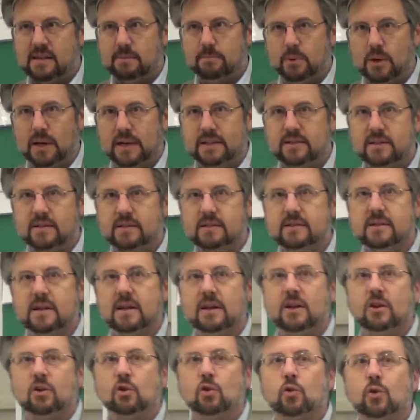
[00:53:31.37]
asset prices
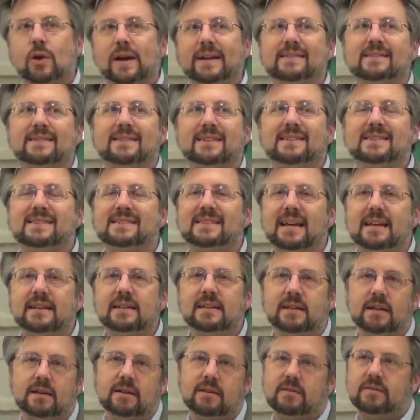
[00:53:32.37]
creates an
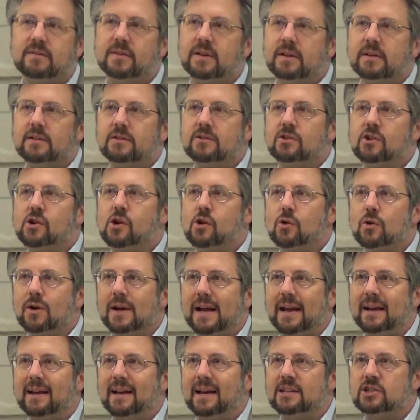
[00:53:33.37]
incentive to
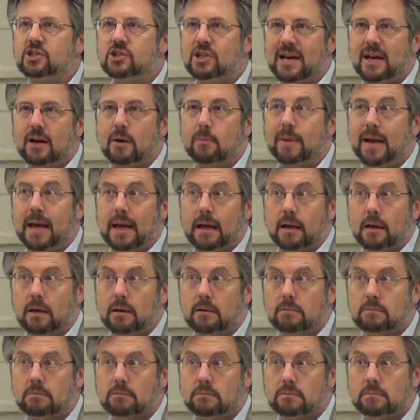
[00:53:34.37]
create a shadow bank,
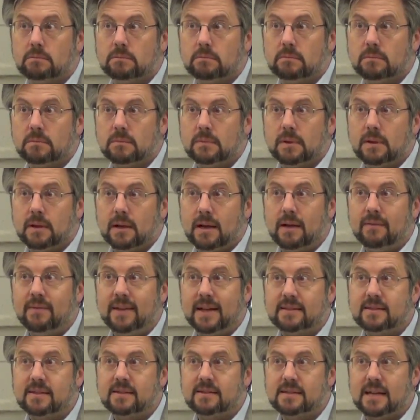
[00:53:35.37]
and
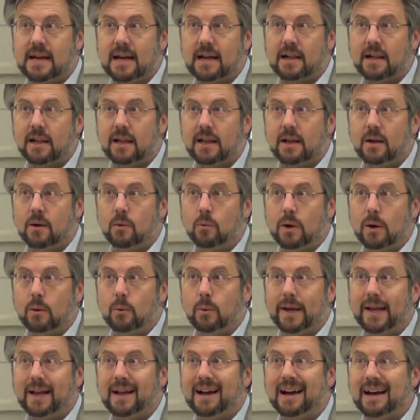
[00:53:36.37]
that's exactly
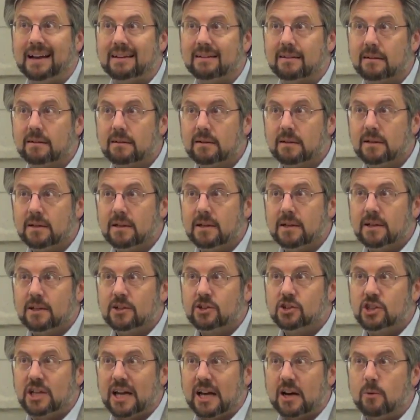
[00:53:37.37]
what we got.
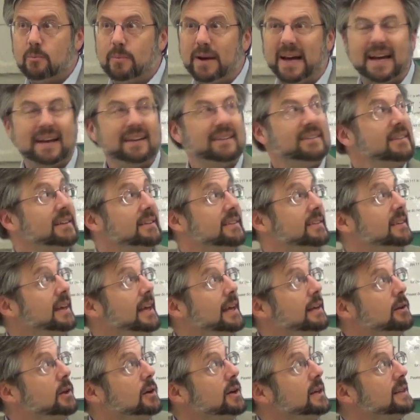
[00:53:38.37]
Shadow banks that
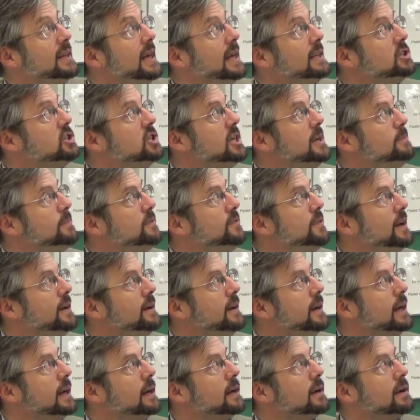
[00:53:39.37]
say, look at that cheap
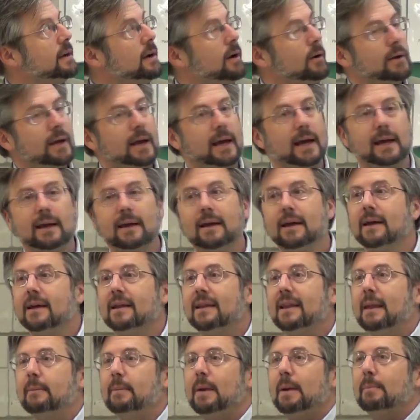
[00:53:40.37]
funding, okay?
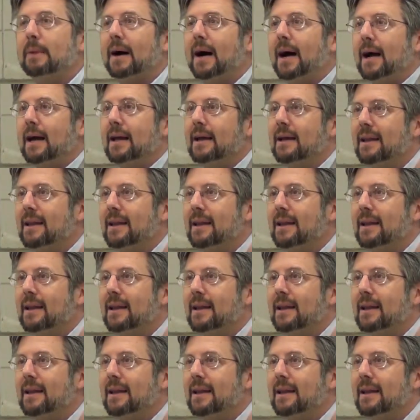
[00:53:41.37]
Let me